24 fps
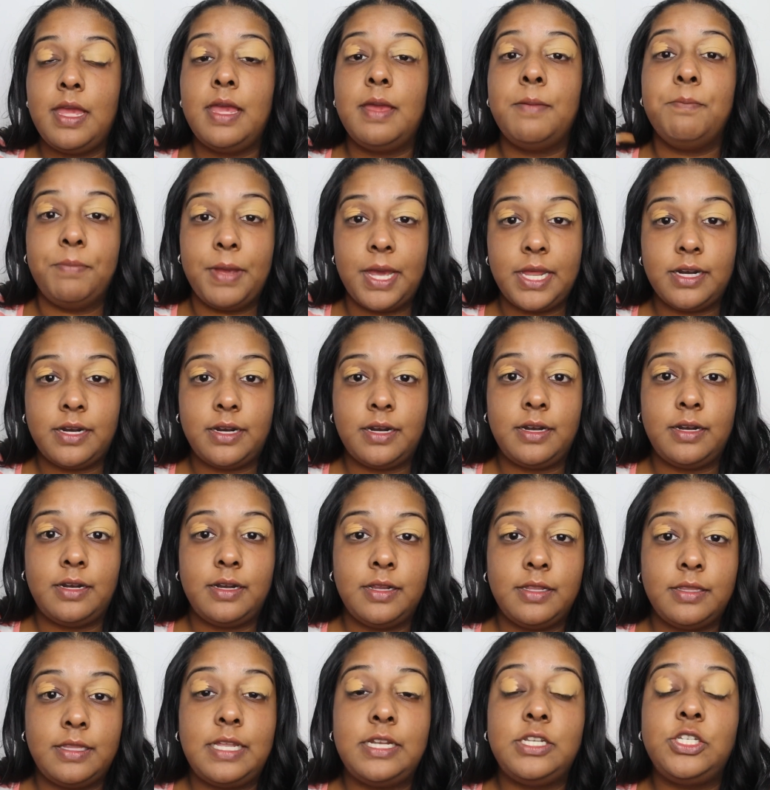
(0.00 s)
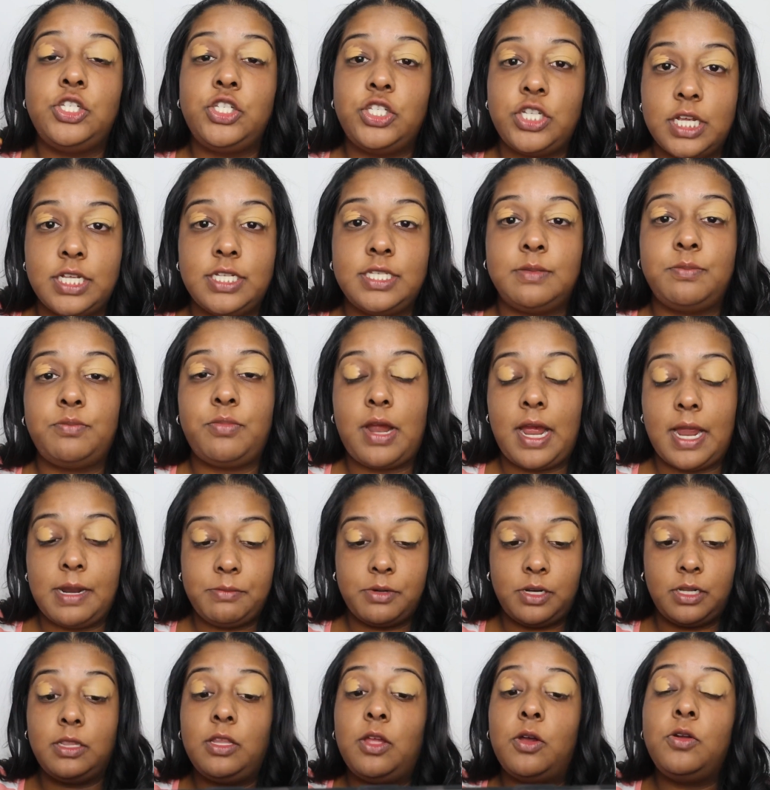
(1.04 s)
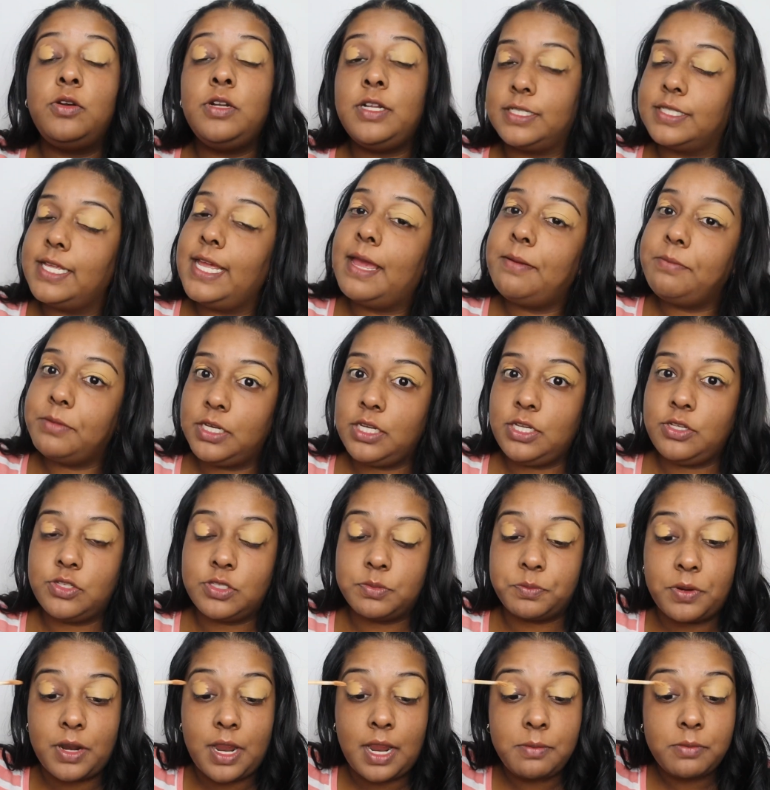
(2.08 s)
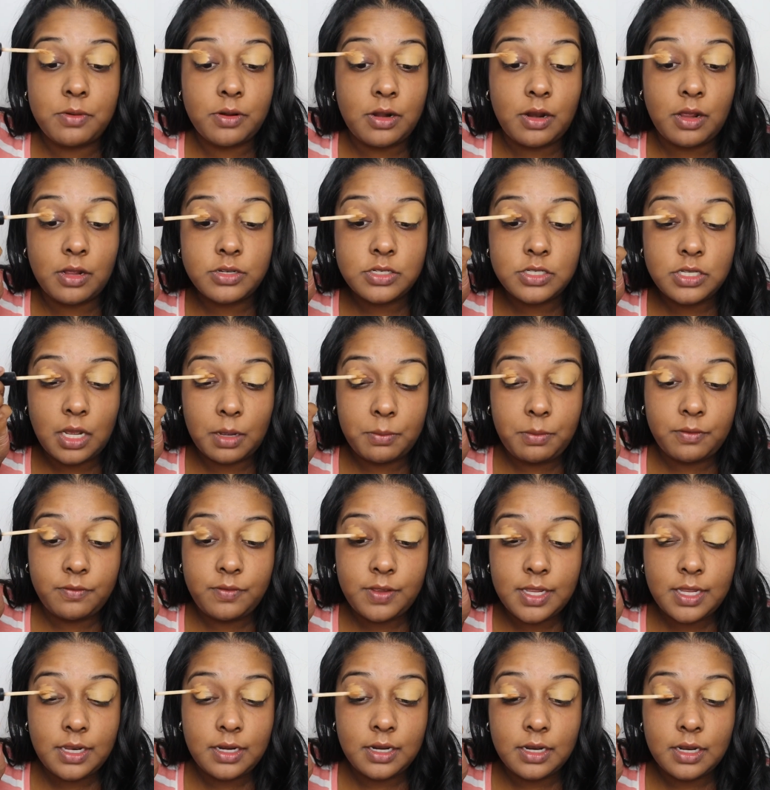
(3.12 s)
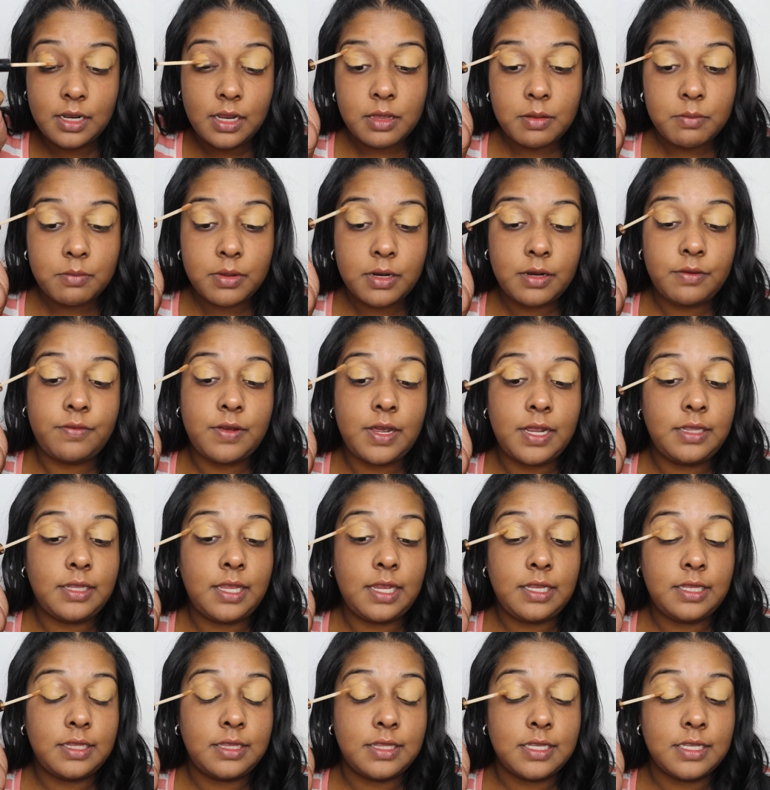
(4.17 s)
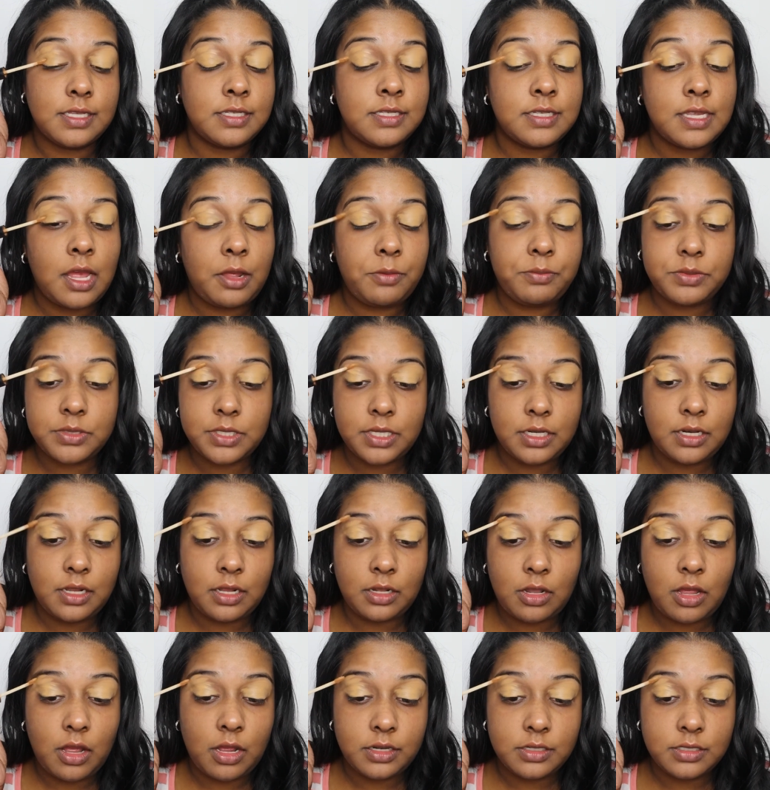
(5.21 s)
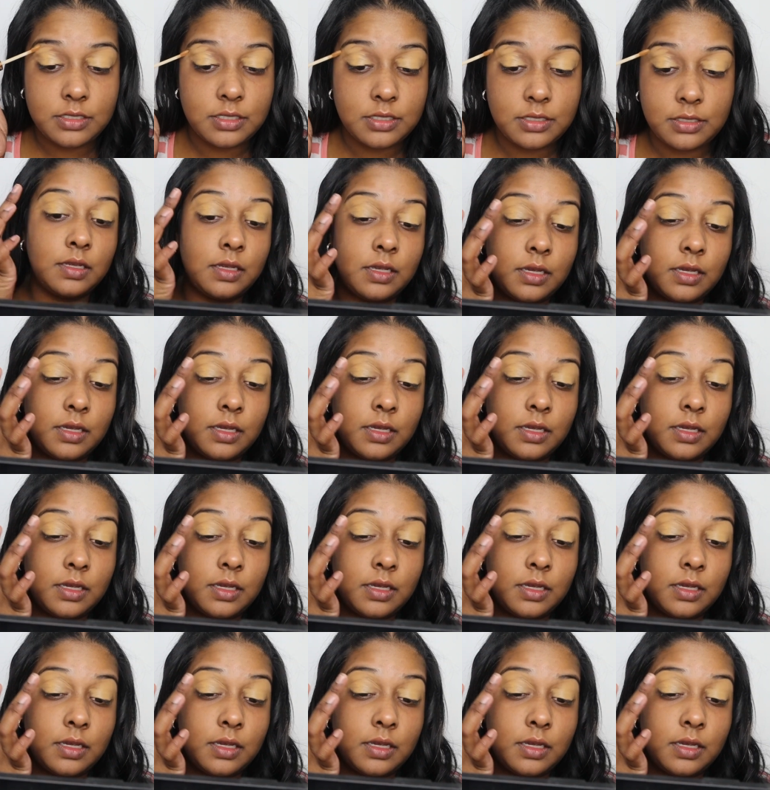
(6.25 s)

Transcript: better than just primer alone because I am gonna use primer on top of it, but I find like this helps it a lot.